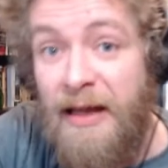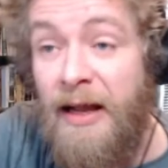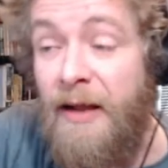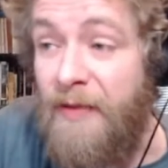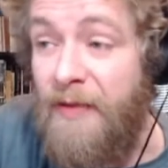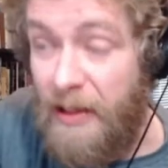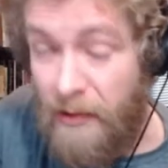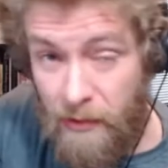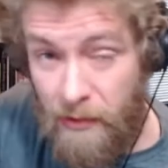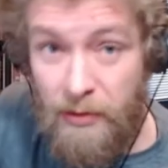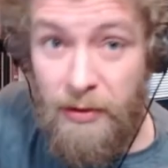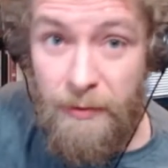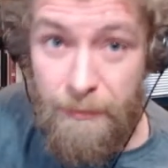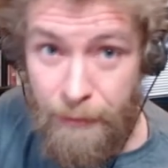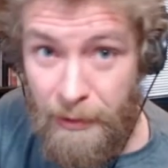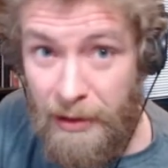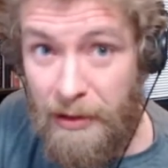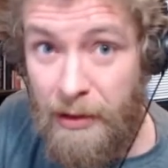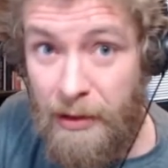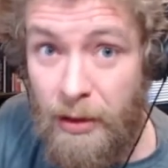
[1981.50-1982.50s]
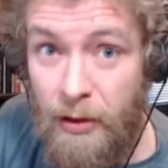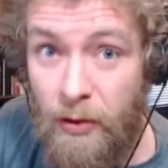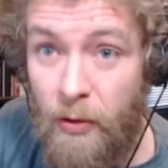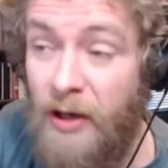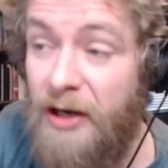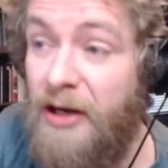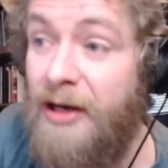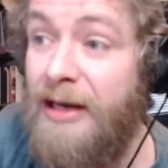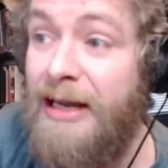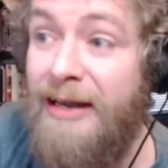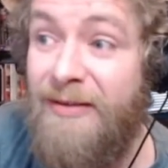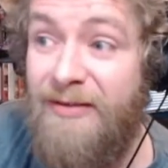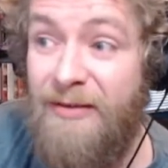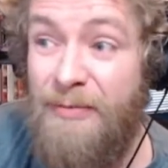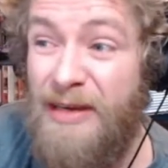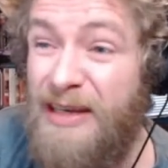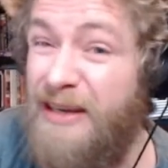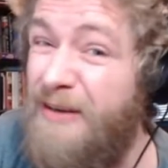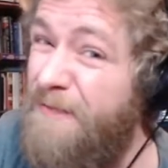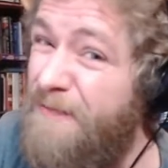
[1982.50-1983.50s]
that looked below, and I had to
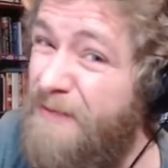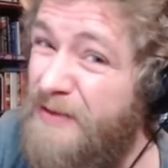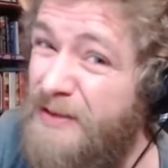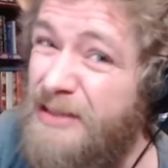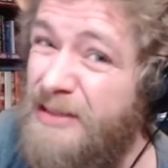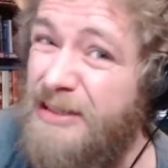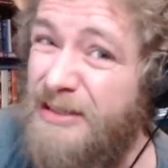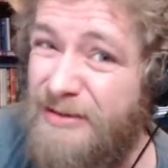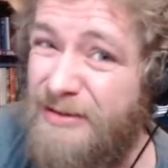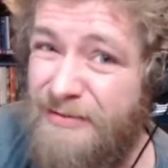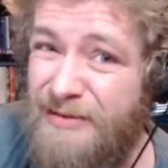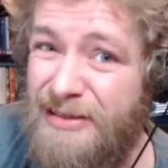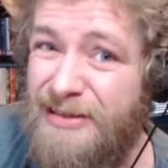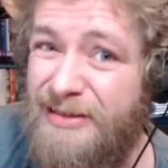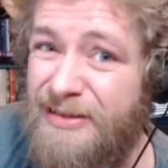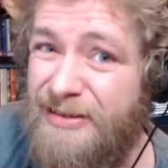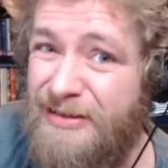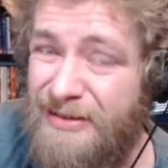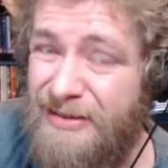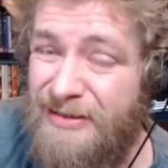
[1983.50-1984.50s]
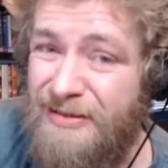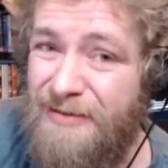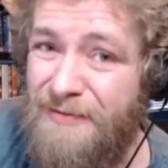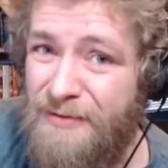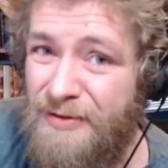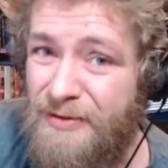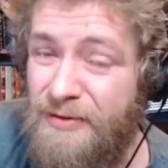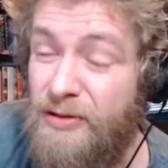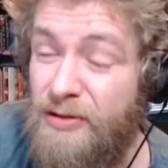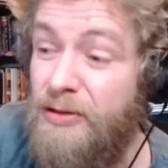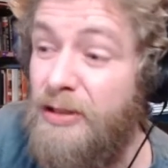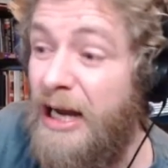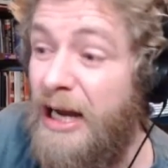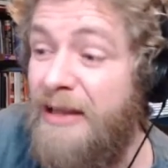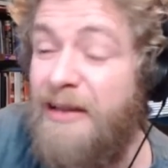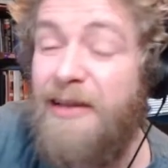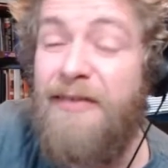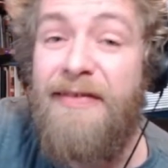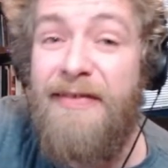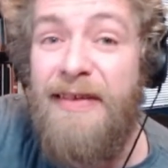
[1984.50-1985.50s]
make a very stringent off the shore, I
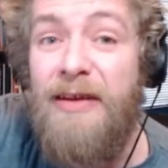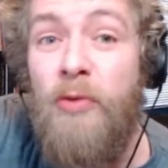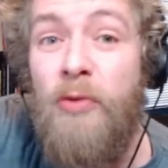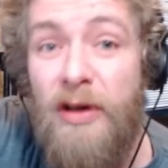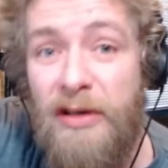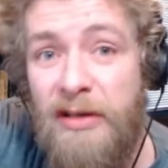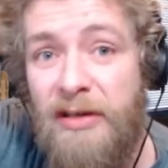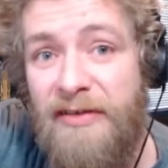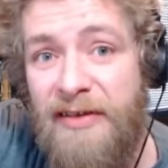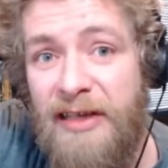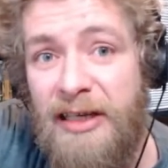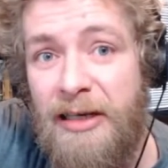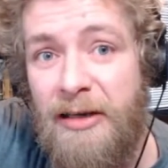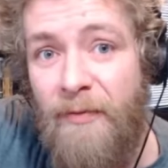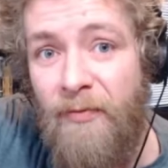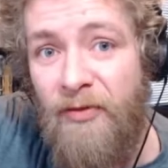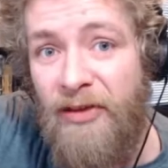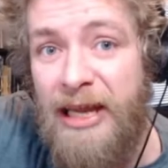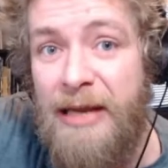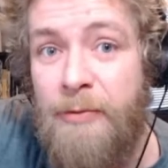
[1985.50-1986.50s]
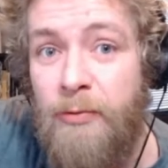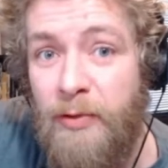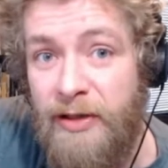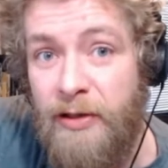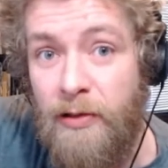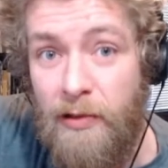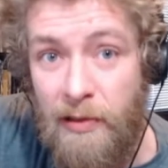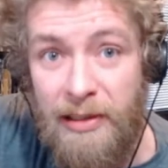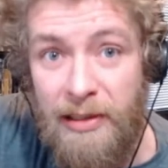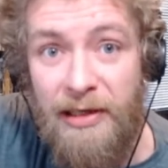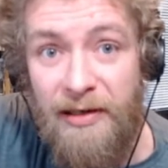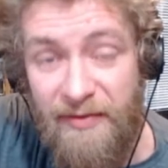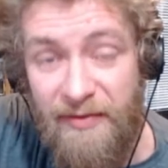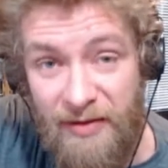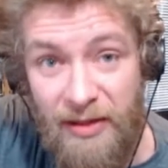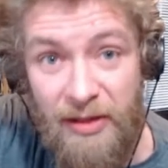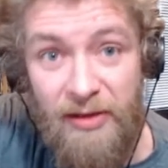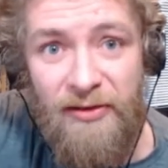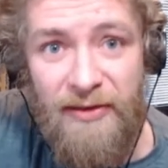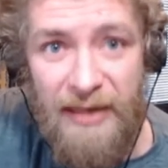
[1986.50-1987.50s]
can see what you're seeing on tape when you look at his
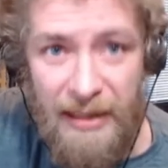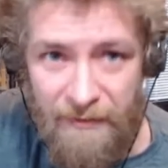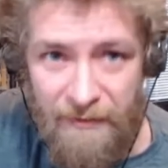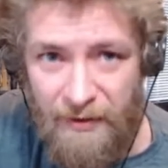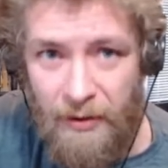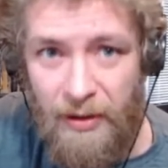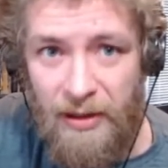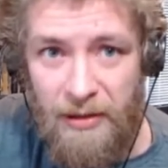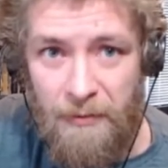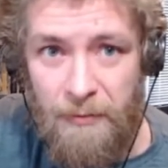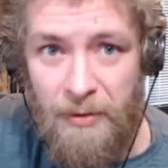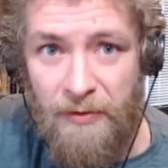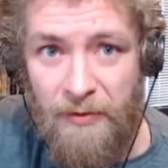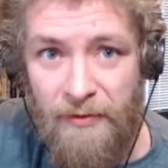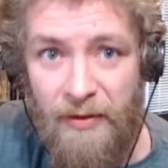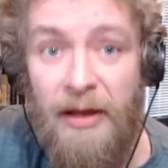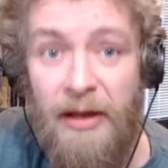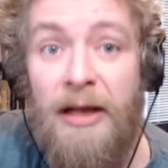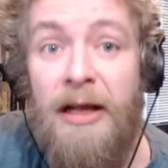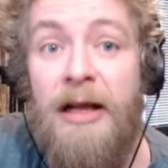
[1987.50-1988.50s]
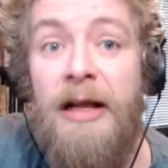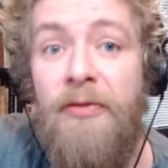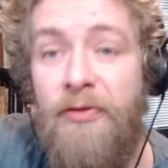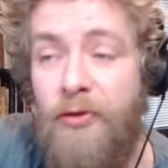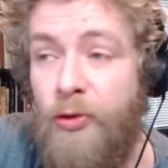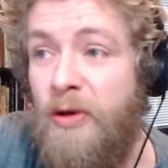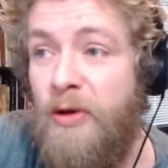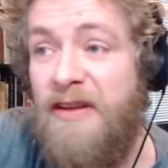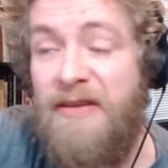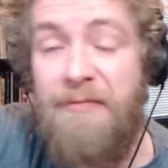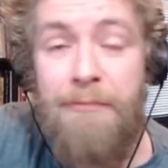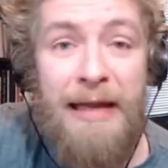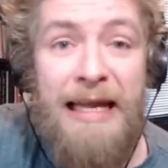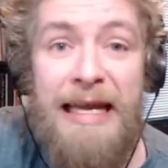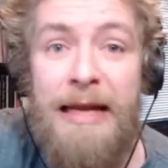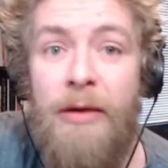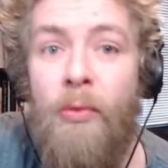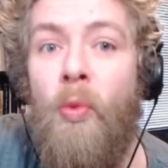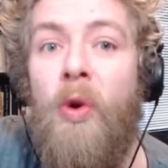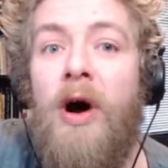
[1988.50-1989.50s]
touchdowns argument to
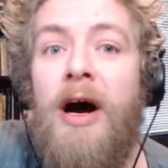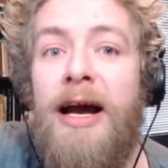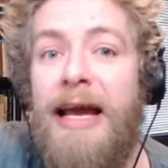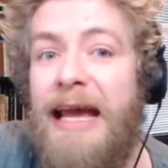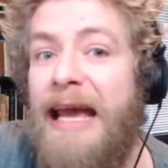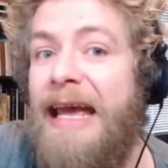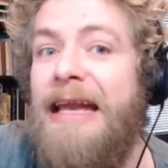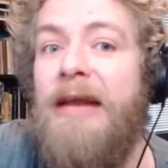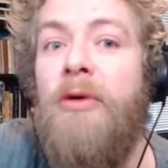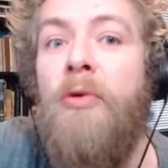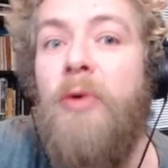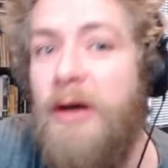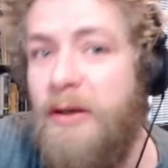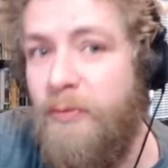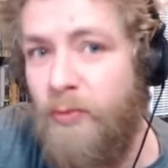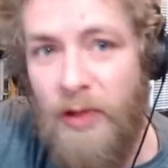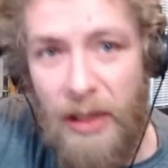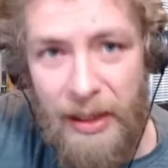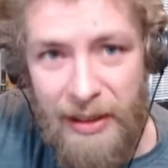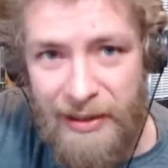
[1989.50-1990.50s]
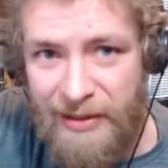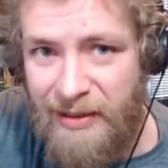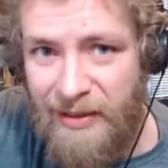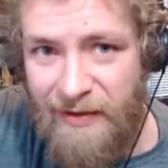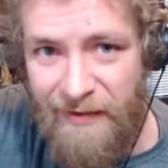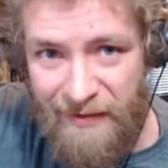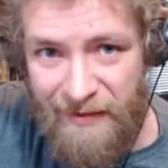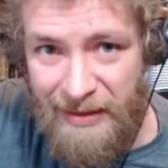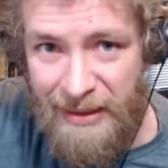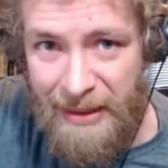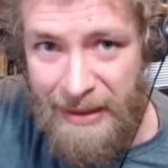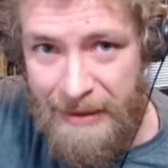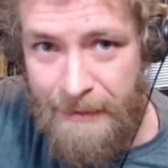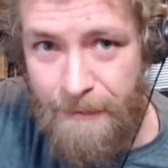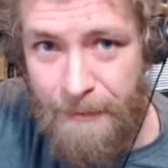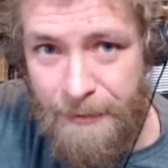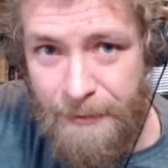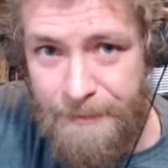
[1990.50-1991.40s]
explain why anyone liked his tape.